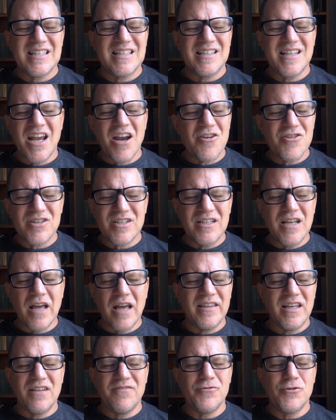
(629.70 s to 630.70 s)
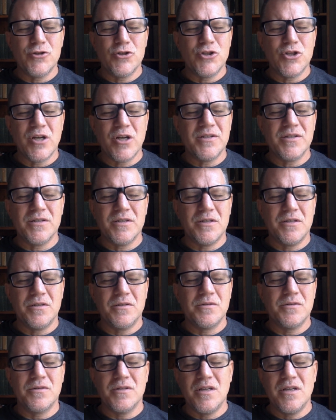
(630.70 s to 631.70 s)
cares nothing for
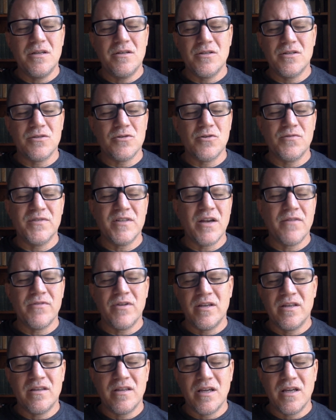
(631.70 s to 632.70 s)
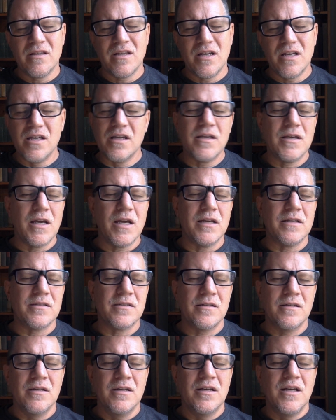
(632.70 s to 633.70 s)
justice. He deserves everything that he
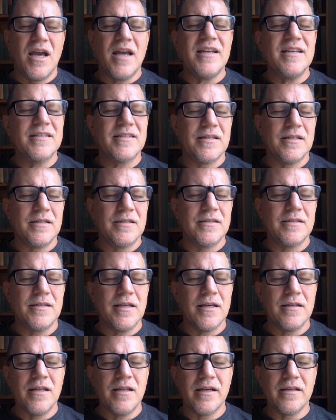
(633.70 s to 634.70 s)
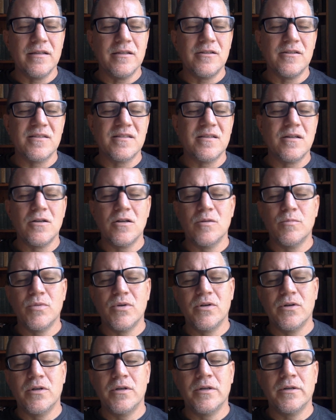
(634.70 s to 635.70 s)
gets. And he's going to sing like a little
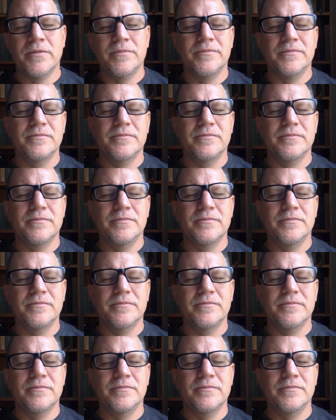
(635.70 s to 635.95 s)
songbird